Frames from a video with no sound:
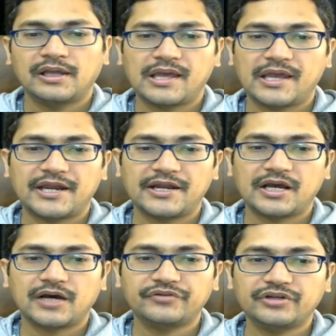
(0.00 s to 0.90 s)
And
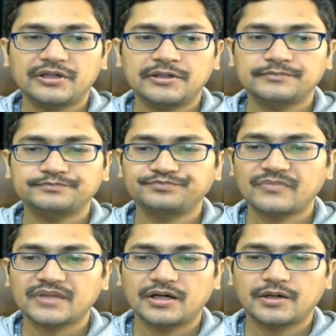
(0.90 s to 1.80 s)
after
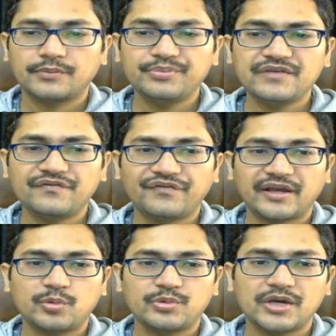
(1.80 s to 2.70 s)

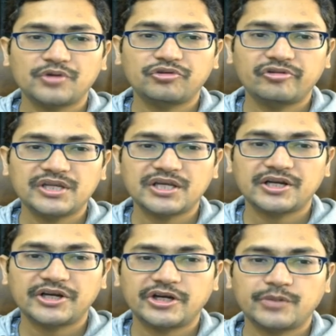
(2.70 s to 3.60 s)
b5 we have three
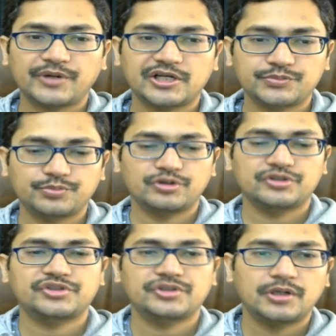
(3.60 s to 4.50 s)
connected pass
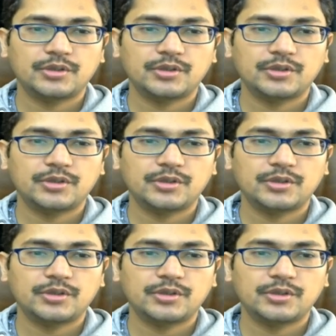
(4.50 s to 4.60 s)
pawns.